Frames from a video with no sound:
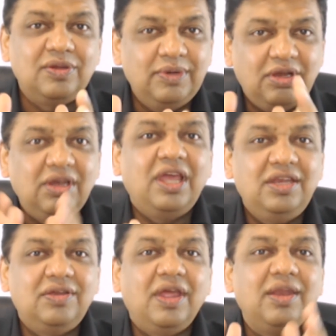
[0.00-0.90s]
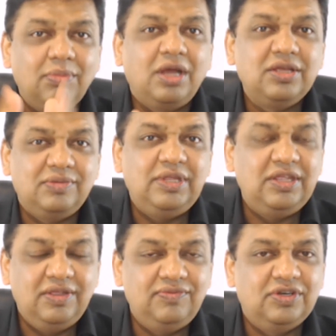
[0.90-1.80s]
client, and market
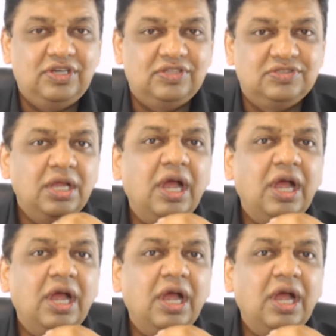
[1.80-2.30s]
behavior is.